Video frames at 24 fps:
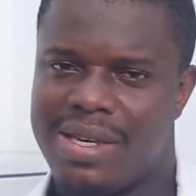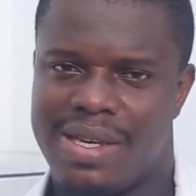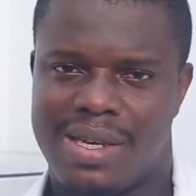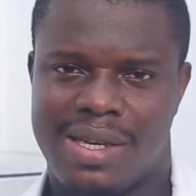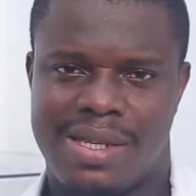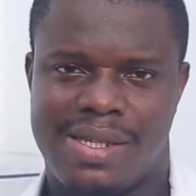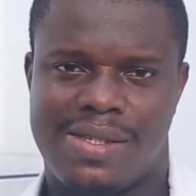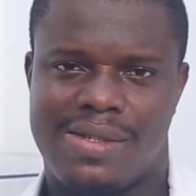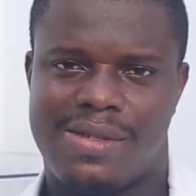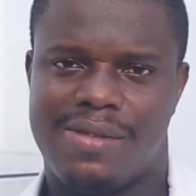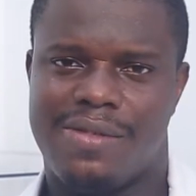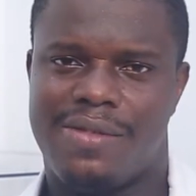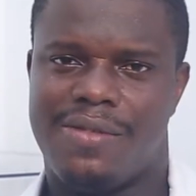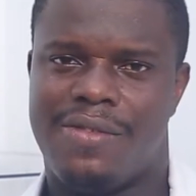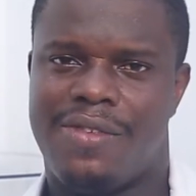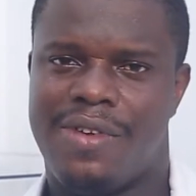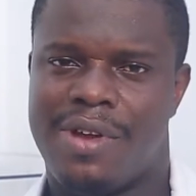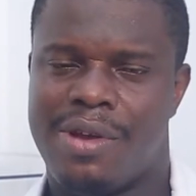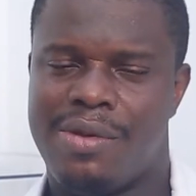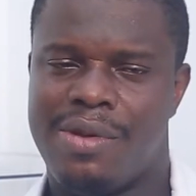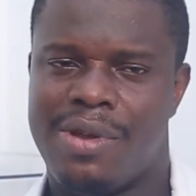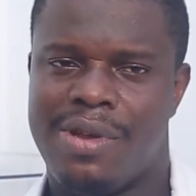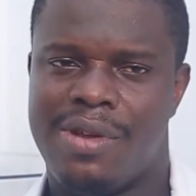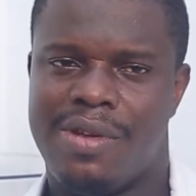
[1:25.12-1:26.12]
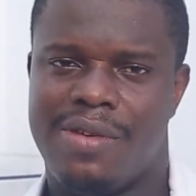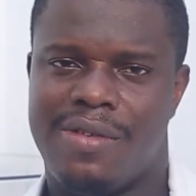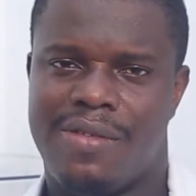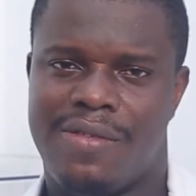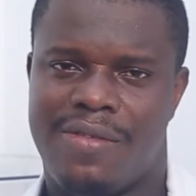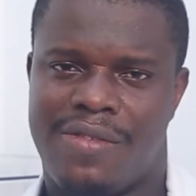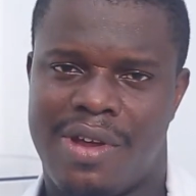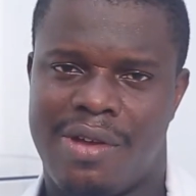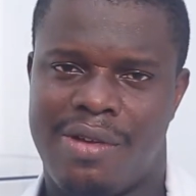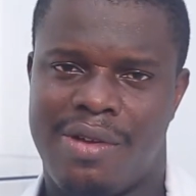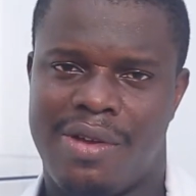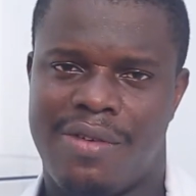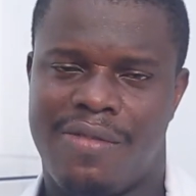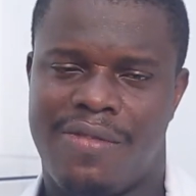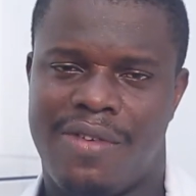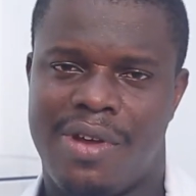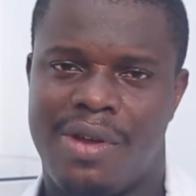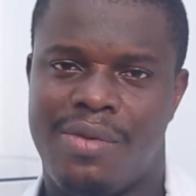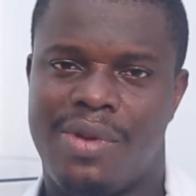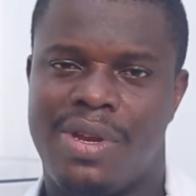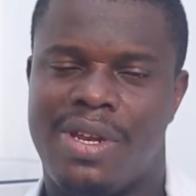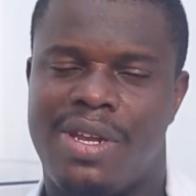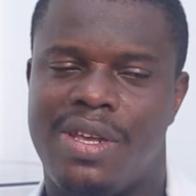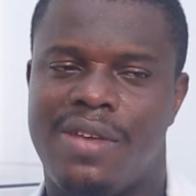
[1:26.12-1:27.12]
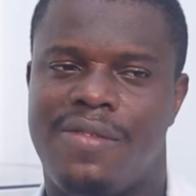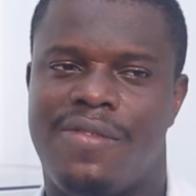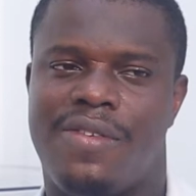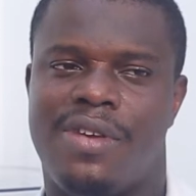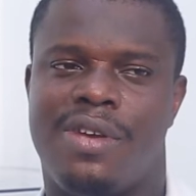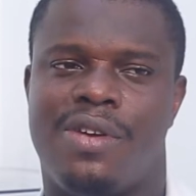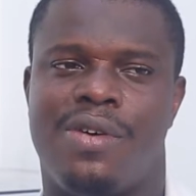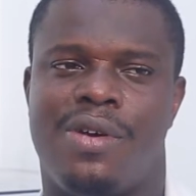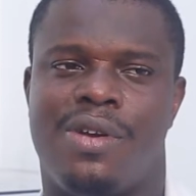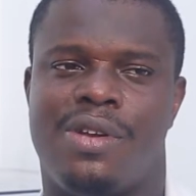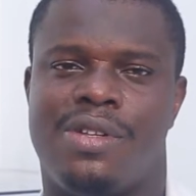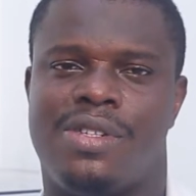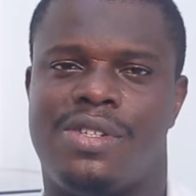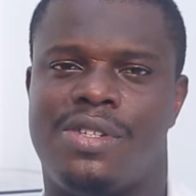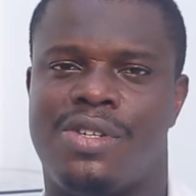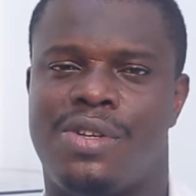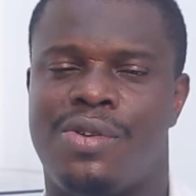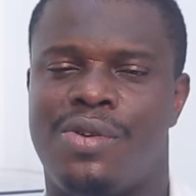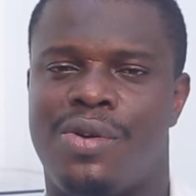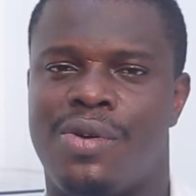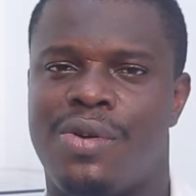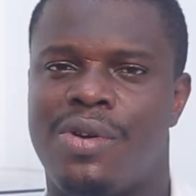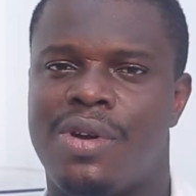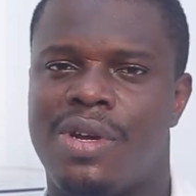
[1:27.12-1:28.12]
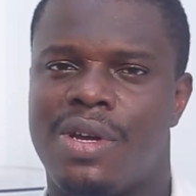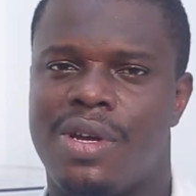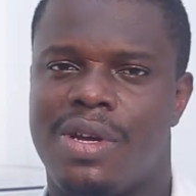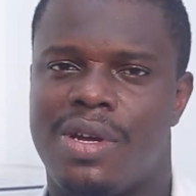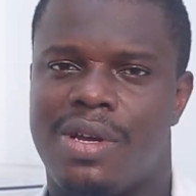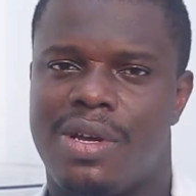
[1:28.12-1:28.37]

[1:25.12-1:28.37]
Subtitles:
It's very, very, very difficult, you know.